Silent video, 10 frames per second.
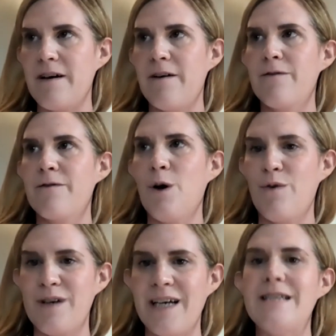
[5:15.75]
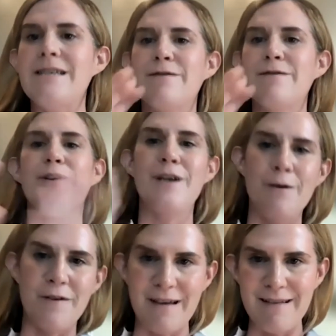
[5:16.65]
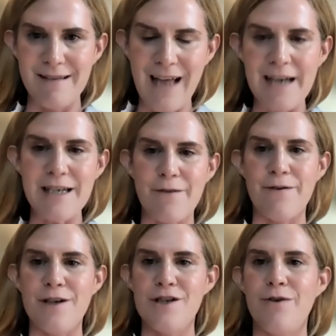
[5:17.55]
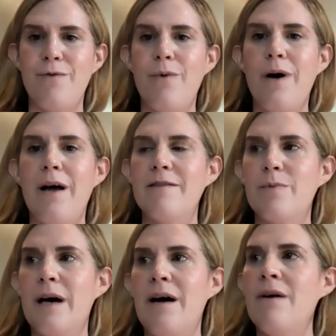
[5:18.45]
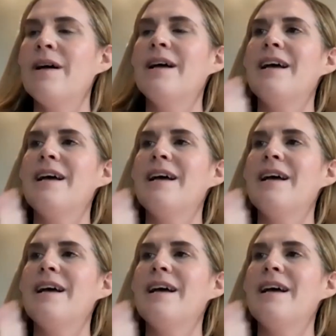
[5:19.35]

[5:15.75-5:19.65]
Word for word: of COVID nineteen severity using that definition of well as well,